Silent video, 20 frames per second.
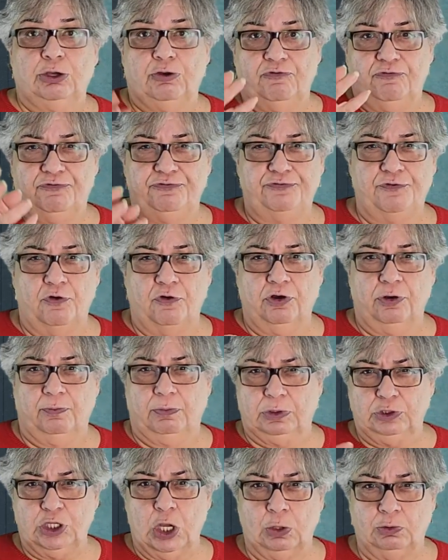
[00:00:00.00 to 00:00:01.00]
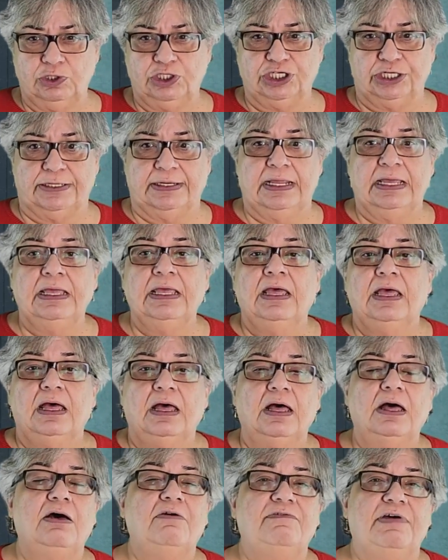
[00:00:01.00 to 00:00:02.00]
form, notion
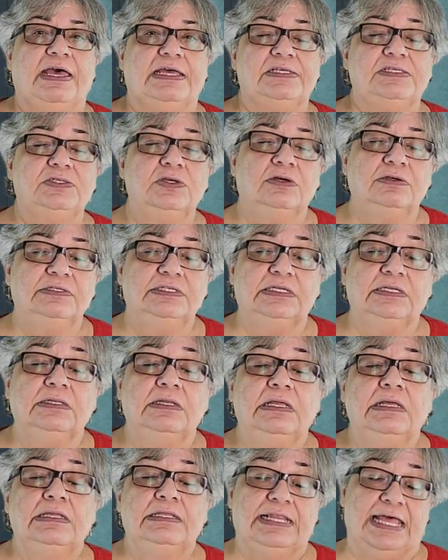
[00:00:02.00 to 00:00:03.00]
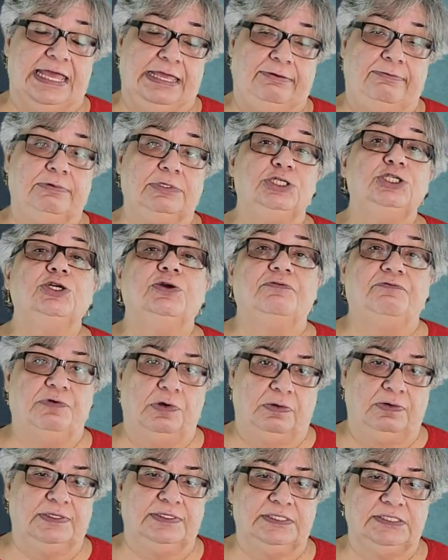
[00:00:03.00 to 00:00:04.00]
of a certain language
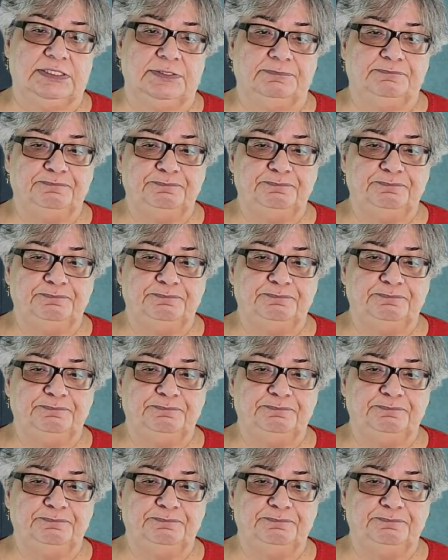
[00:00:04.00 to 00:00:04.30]
focus.